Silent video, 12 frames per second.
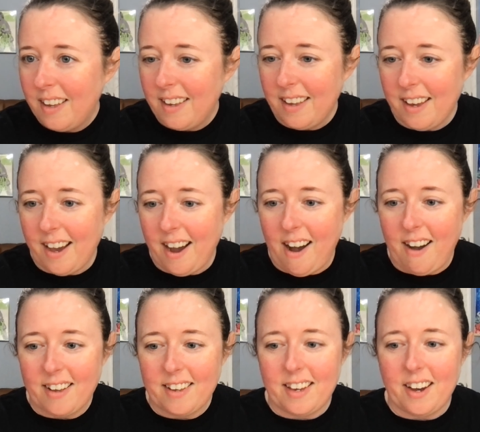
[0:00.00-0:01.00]
Yeah.
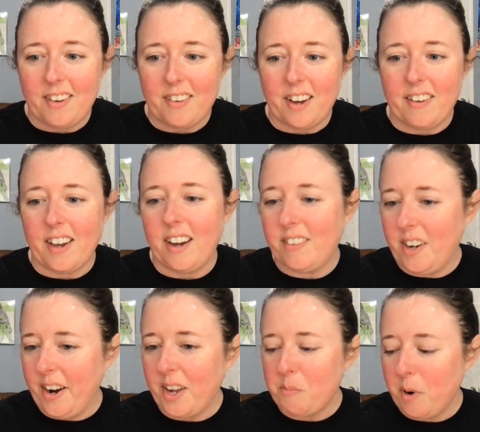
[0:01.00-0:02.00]
All
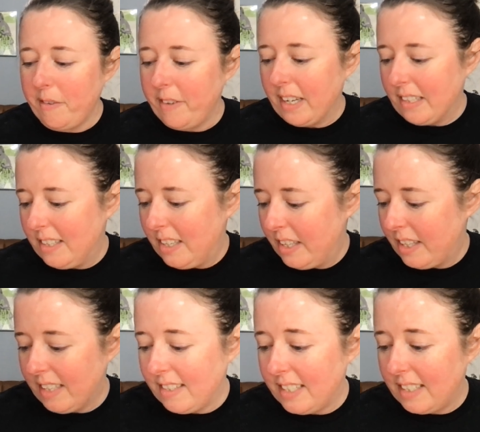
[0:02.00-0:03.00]
right, perfect.
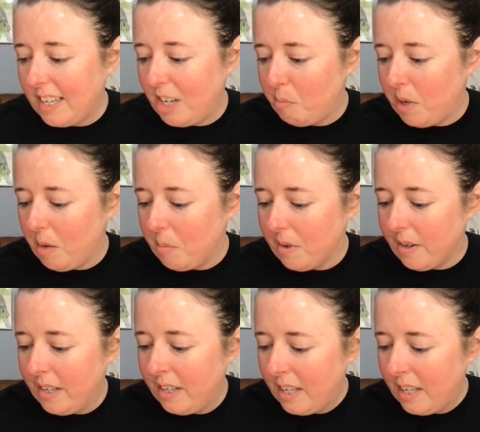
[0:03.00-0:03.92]
That's a D10, people.